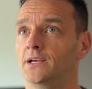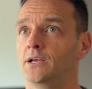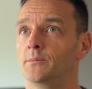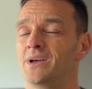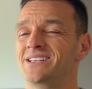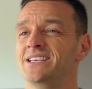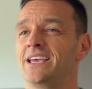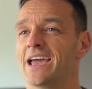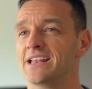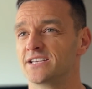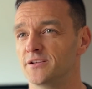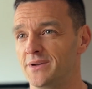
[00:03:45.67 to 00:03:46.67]
But until you get
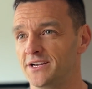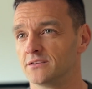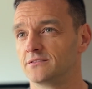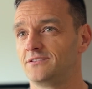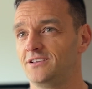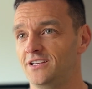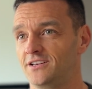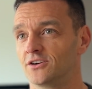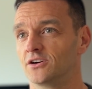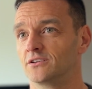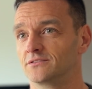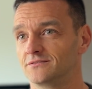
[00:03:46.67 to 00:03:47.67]
into the middle, you
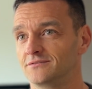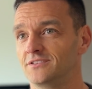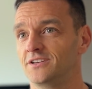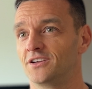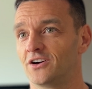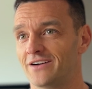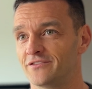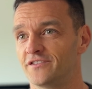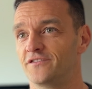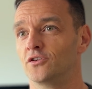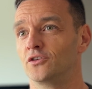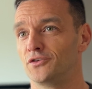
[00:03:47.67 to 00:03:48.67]
don't have a
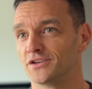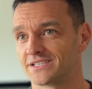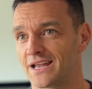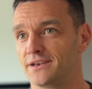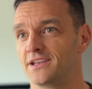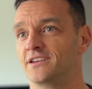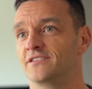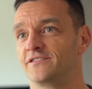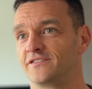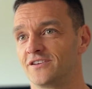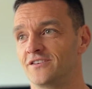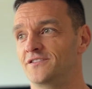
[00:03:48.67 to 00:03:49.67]
full understanding
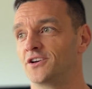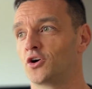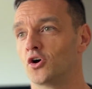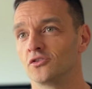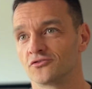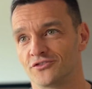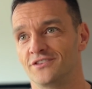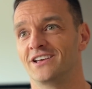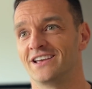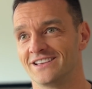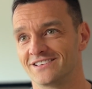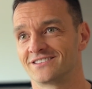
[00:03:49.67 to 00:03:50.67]
of the cauldron
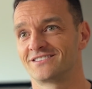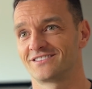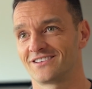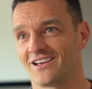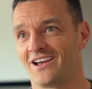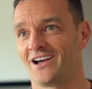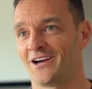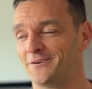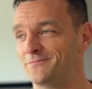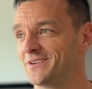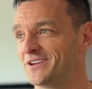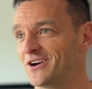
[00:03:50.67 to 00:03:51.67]
that is,
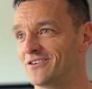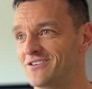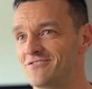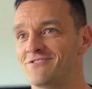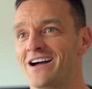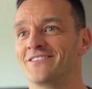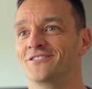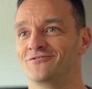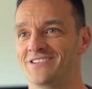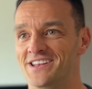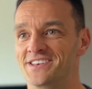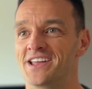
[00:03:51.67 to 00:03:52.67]
a
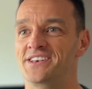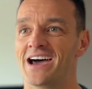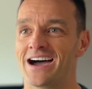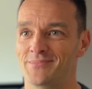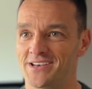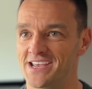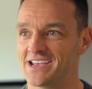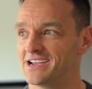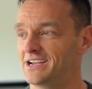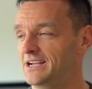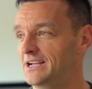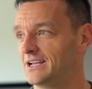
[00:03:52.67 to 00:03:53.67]
rivalry, a derby day.
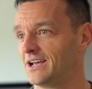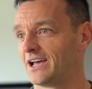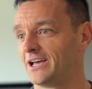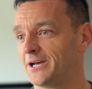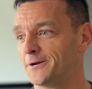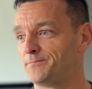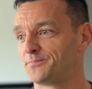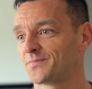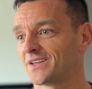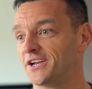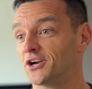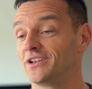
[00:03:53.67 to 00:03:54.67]
And
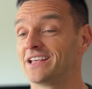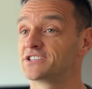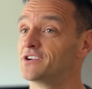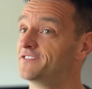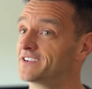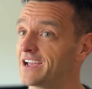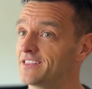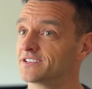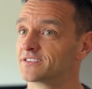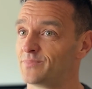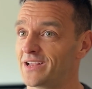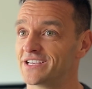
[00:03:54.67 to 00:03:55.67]
let's not forget
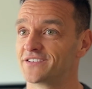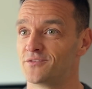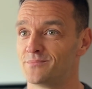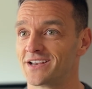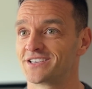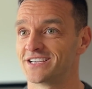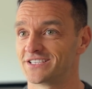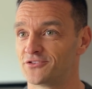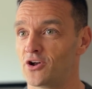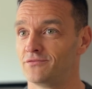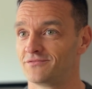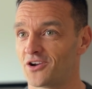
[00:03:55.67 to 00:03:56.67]
there's players from Manchester
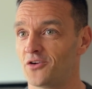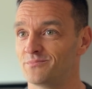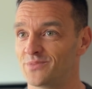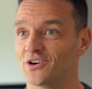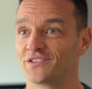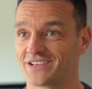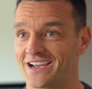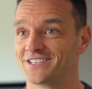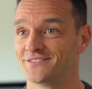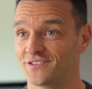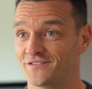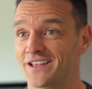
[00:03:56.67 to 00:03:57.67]
on both sides
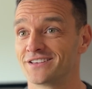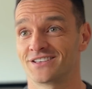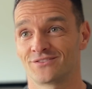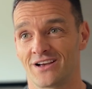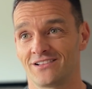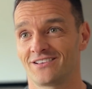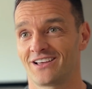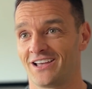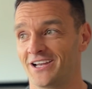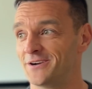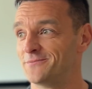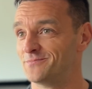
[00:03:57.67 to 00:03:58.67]
of the fence as
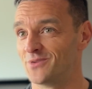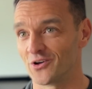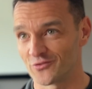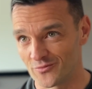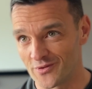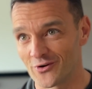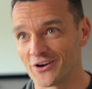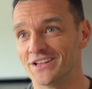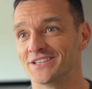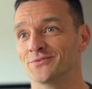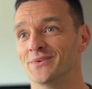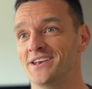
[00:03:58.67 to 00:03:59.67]
well. Both will be wanting
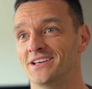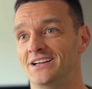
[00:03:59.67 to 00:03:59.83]
to win.